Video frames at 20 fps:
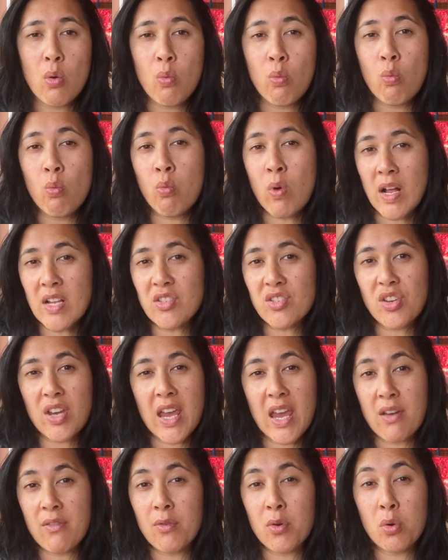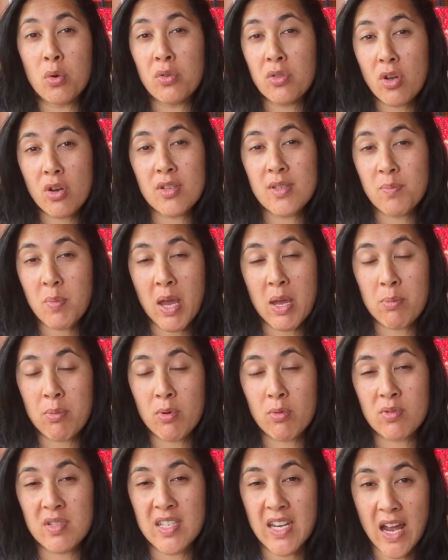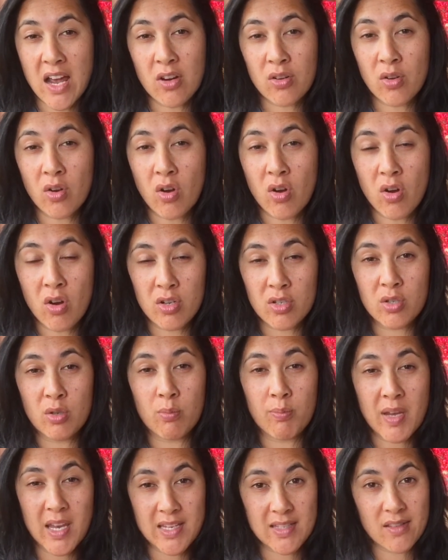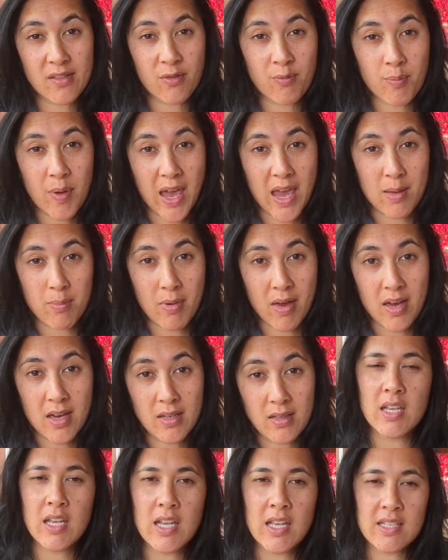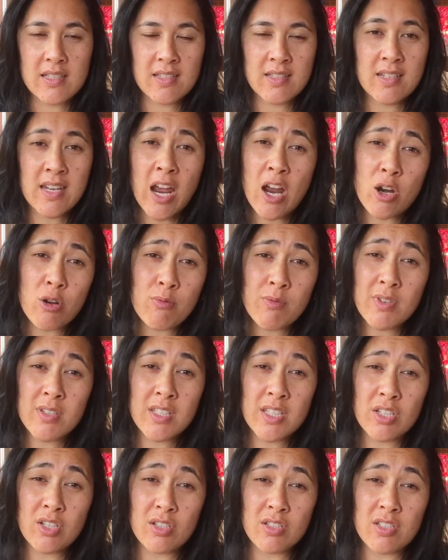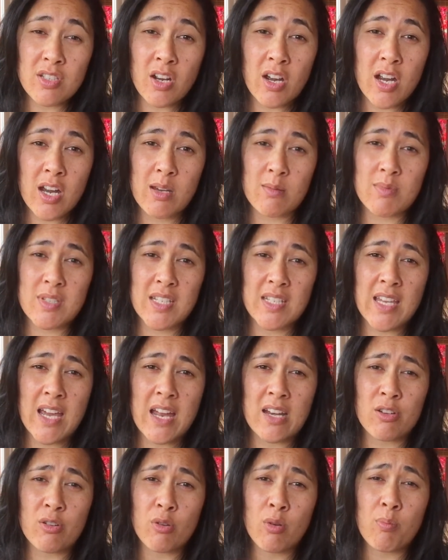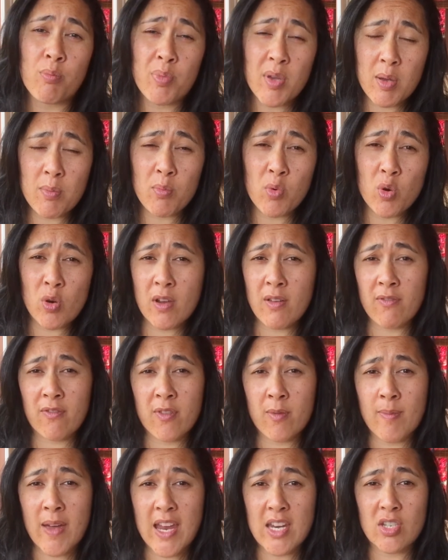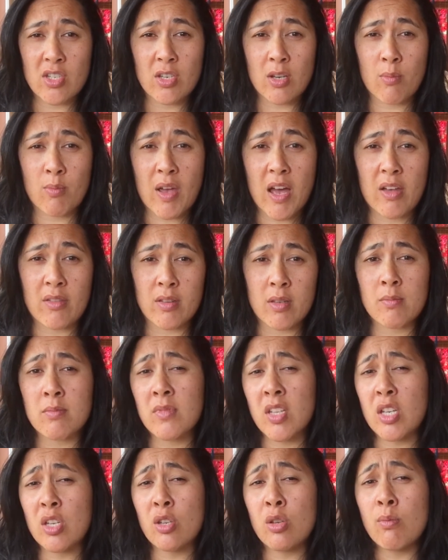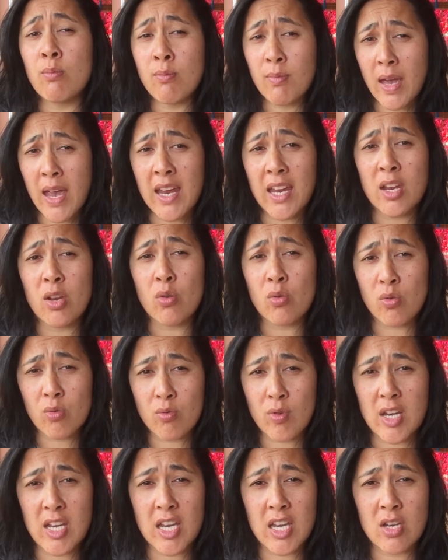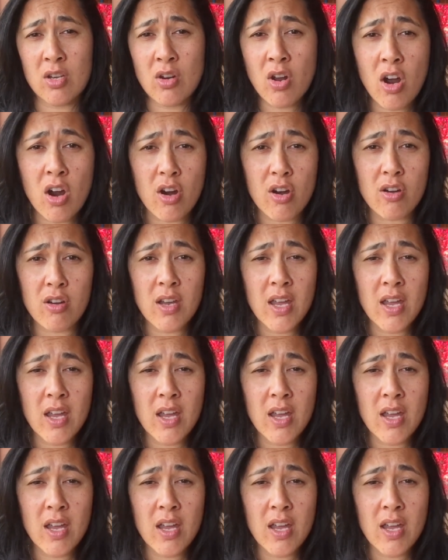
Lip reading: Once you have all those people down on your piece of paper, it's now a really good time to garner a bit more information about them that you may already know.